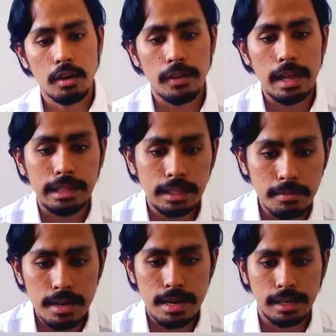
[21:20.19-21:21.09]
of
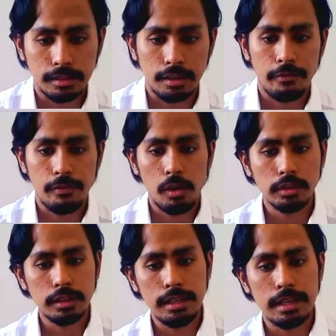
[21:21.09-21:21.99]
eliminating
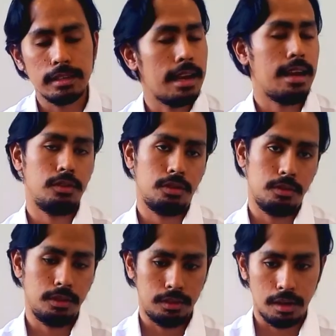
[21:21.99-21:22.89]
faulty and
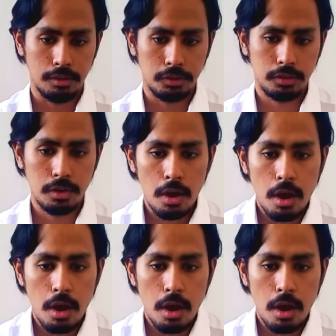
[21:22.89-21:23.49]
cancerous cells,